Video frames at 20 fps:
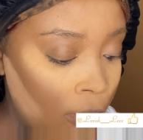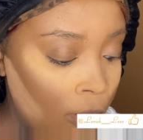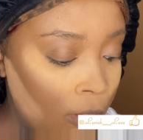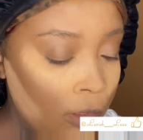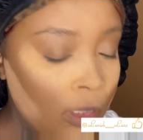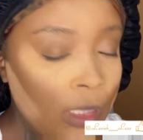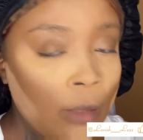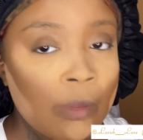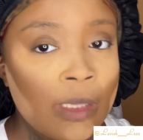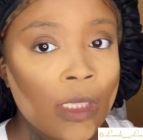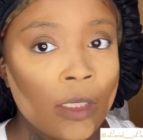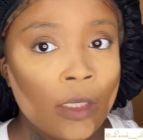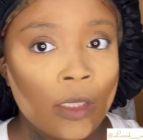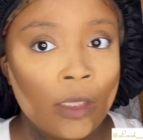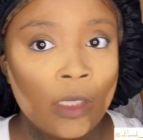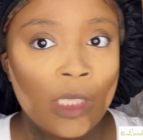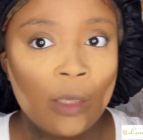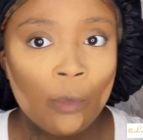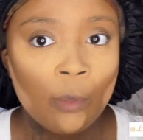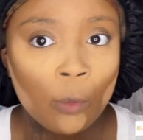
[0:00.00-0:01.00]
And I'm gonna take the
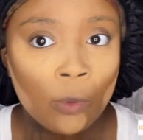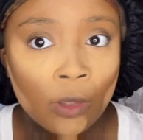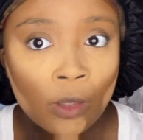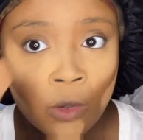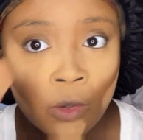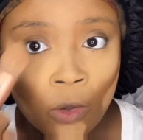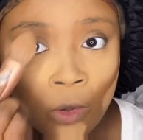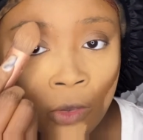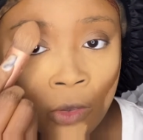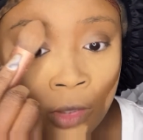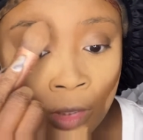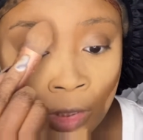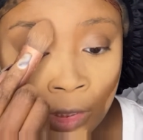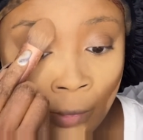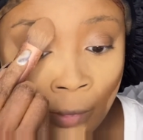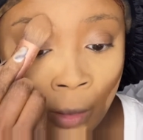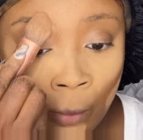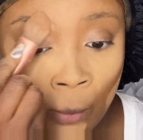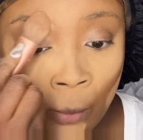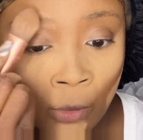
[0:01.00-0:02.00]
deeper one and go across
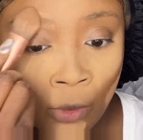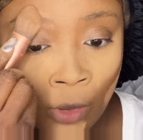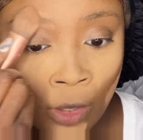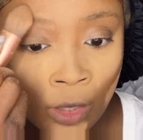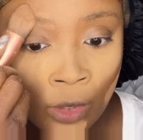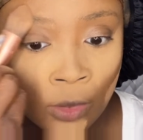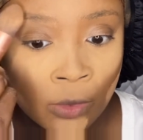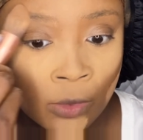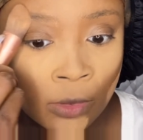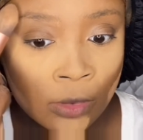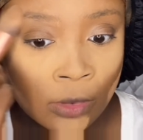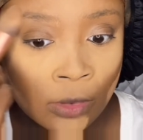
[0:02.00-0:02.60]
my brows.